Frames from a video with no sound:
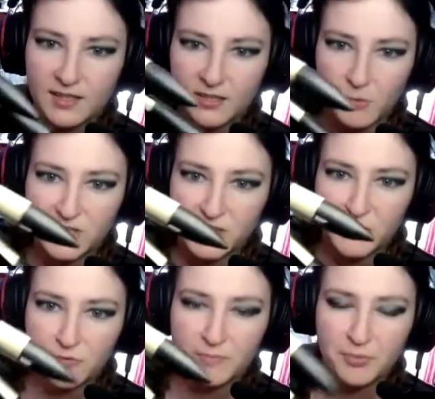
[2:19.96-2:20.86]
Winsor
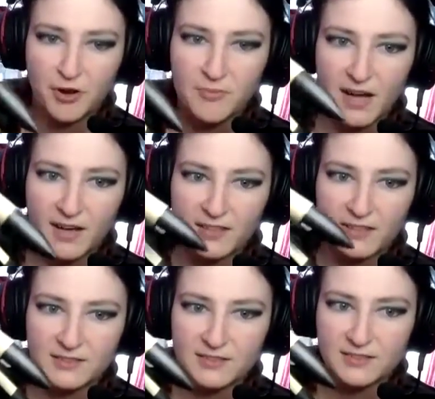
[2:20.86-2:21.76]
Newton Pro
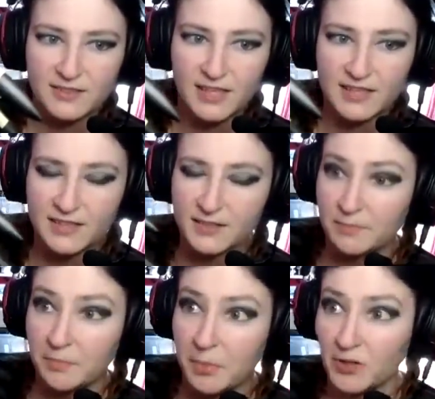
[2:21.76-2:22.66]
markers and
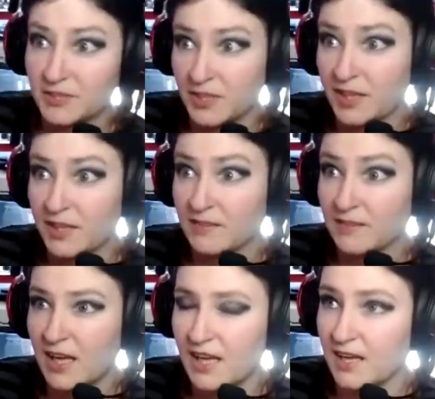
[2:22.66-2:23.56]
Posca
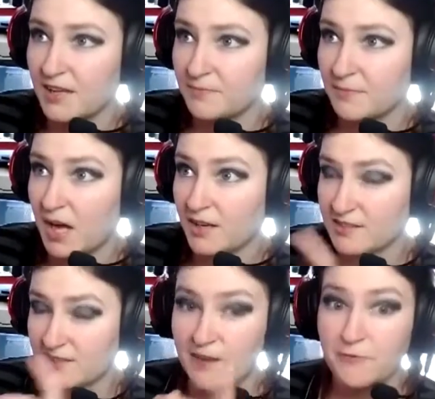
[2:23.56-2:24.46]
markers.
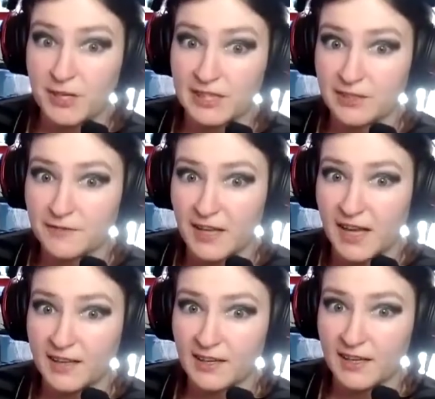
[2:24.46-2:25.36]
They're really good for
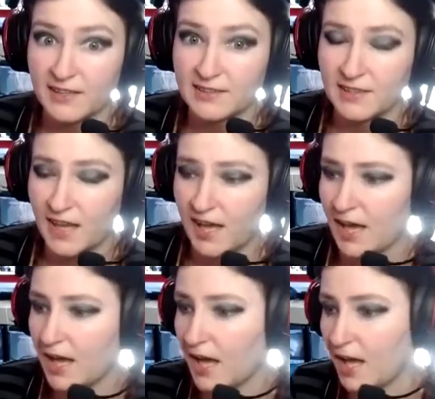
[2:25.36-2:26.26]
highlights,
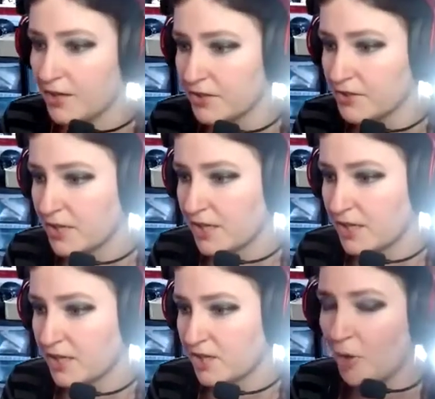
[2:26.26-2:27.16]
and
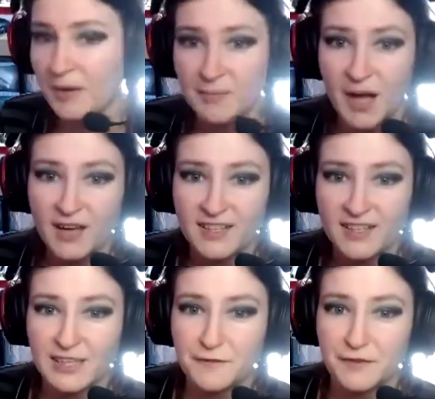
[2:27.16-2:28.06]
Copic
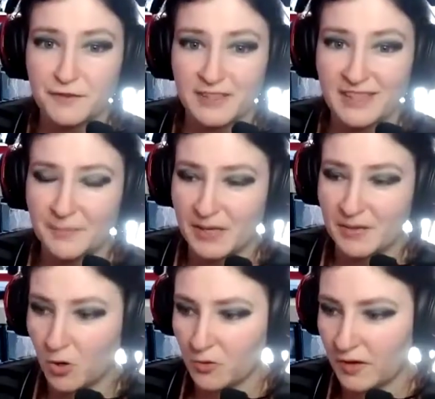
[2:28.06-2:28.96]
markers if you're feeling a bit
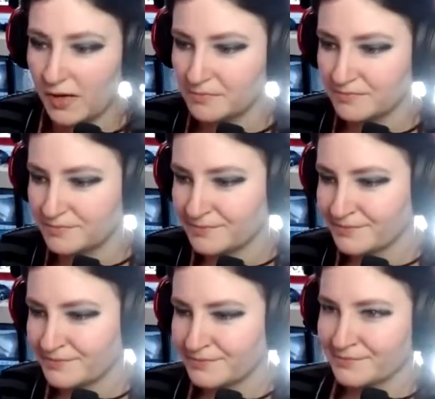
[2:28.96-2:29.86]
more
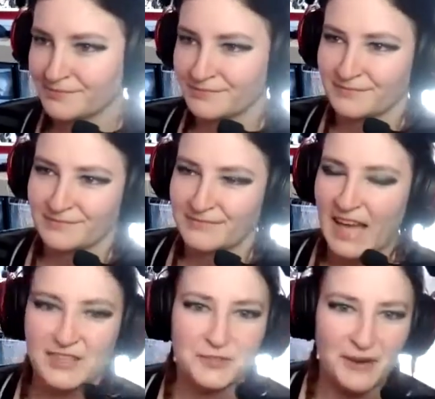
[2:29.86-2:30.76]

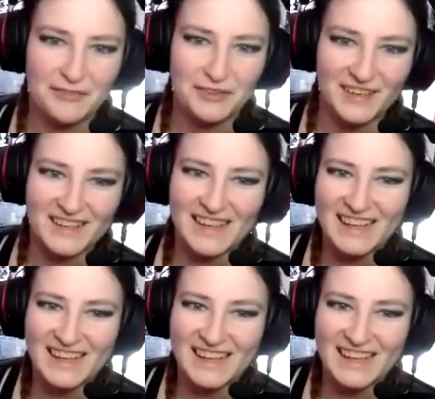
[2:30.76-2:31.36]
extravagant.